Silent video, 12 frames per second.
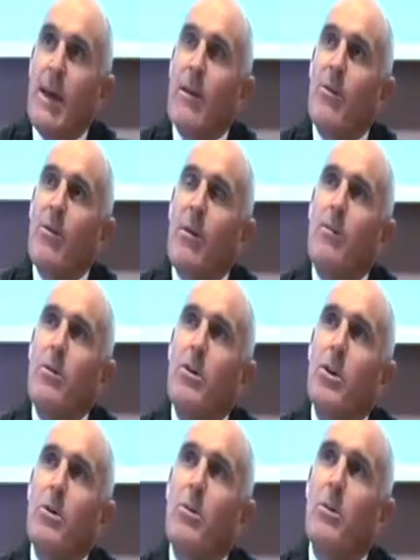the
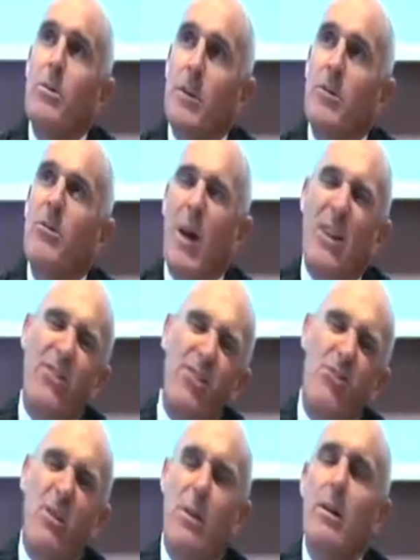revenue, well, there's two
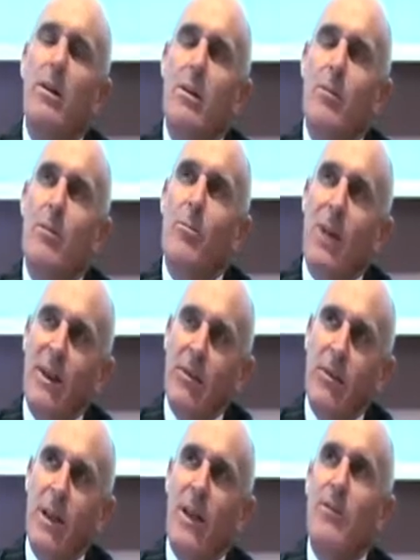answers really. There's a
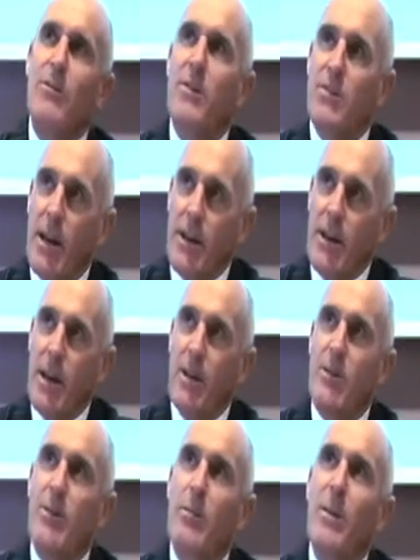practical answer and the technical
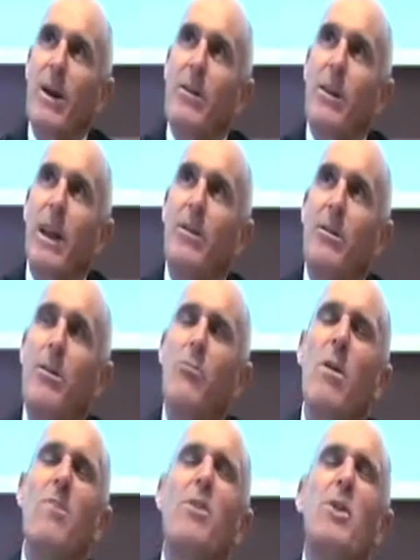answer. The practical answer, the
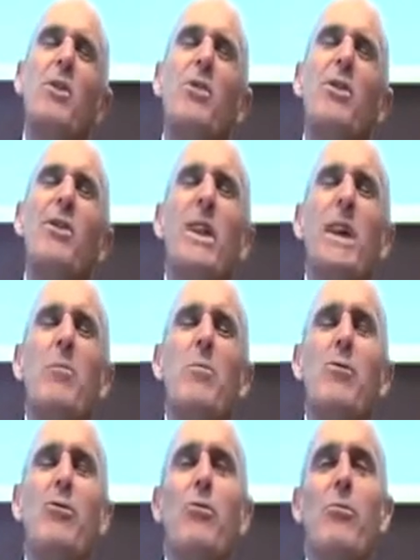revenue seem
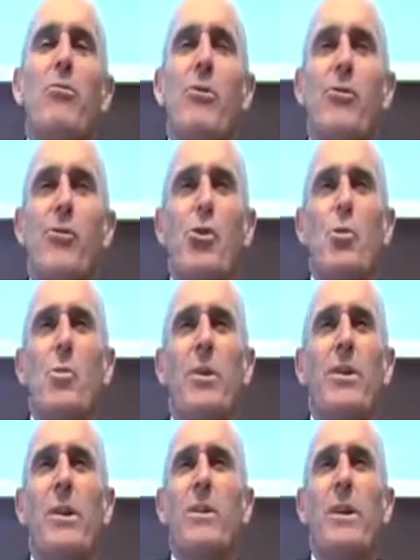to presume
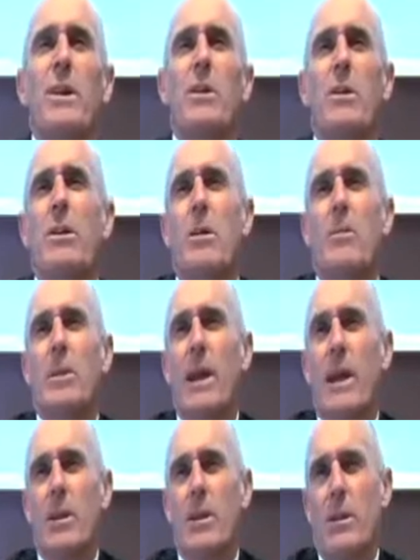that in these
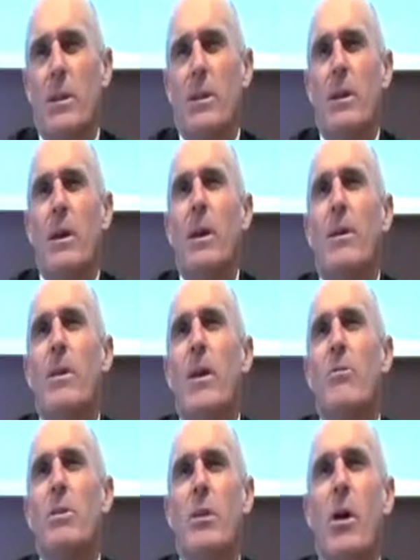circumstances,
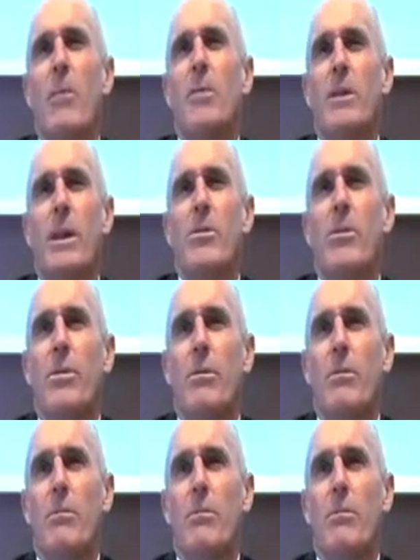there is an arm's length